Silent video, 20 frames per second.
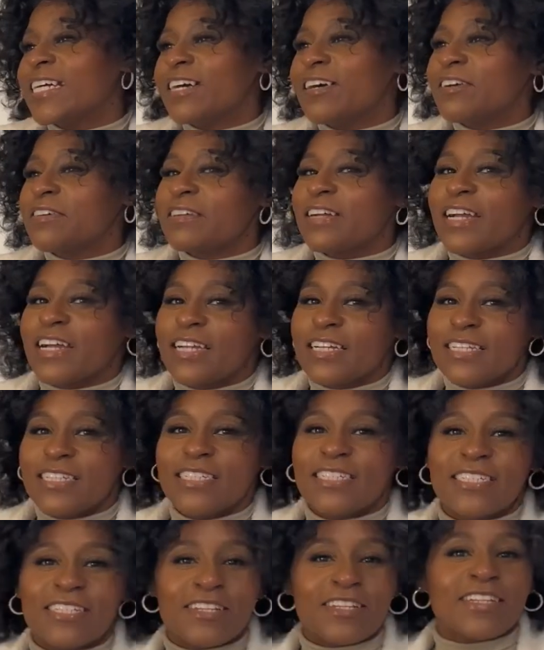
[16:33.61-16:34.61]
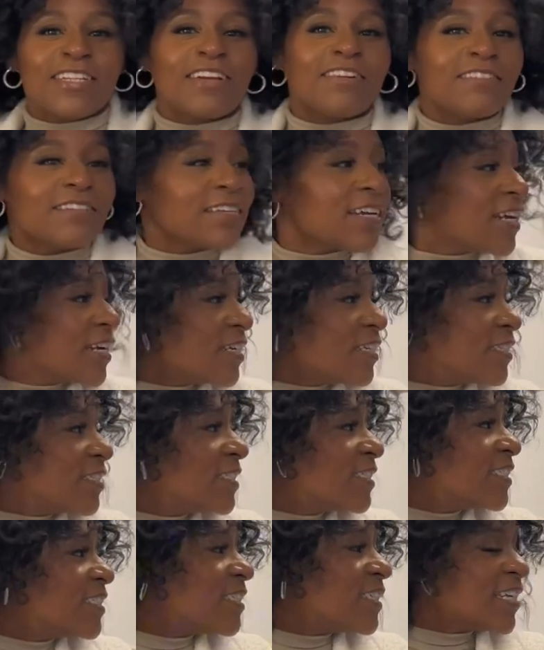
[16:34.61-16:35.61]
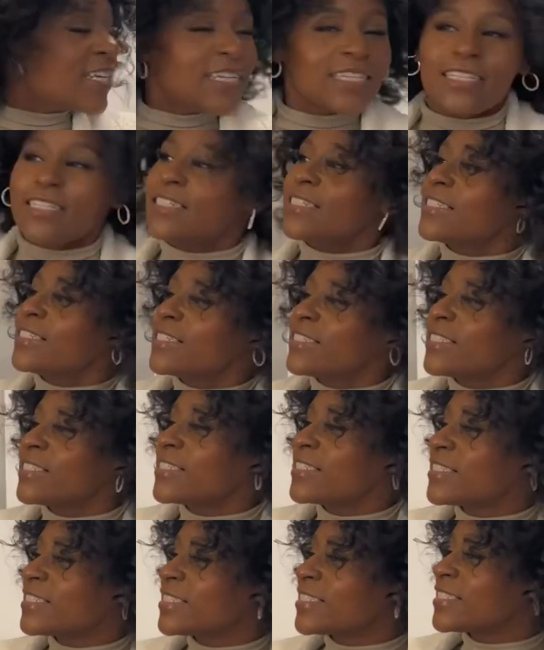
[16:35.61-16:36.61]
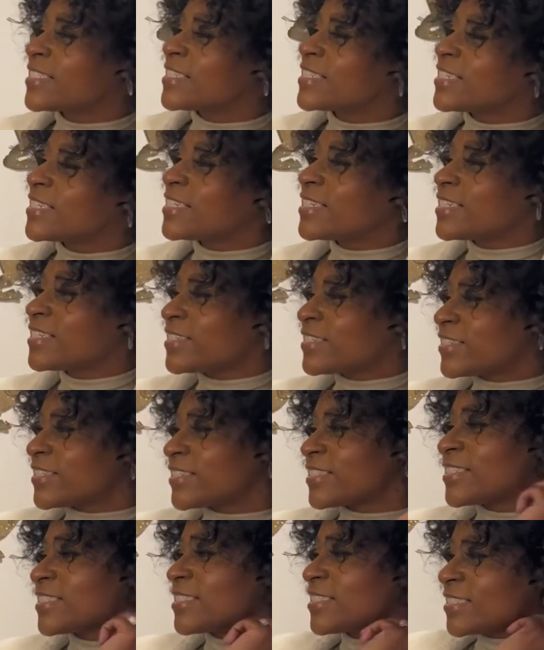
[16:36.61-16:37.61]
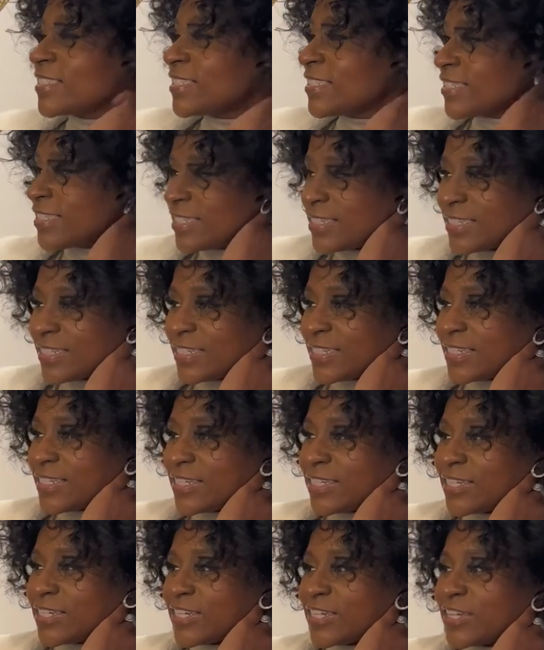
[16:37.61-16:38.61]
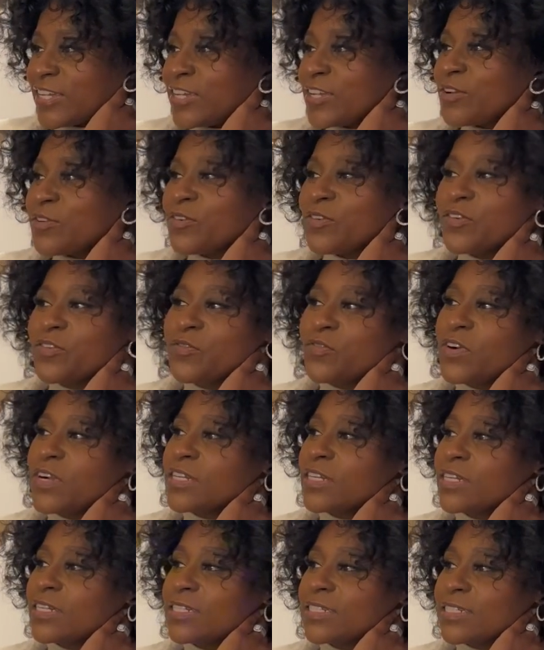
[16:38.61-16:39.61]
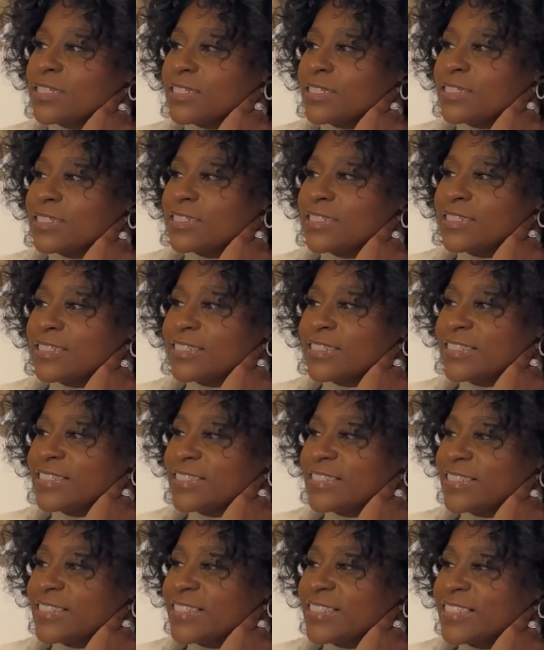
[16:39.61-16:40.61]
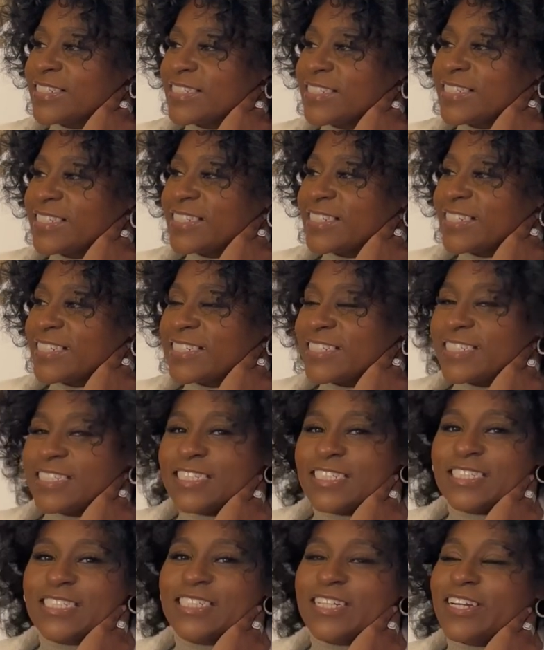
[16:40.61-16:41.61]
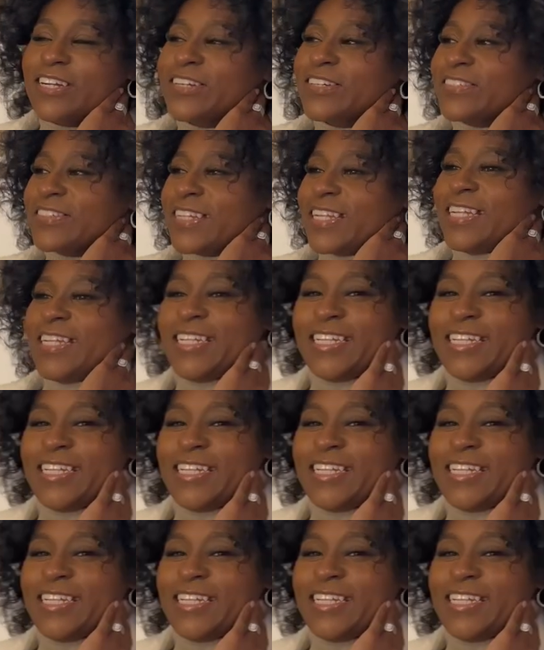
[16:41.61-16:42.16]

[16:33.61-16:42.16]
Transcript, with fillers: Okay, okay. It is. It is. That's like my girl made it for me. What girl? My girl Dubo. She showed it.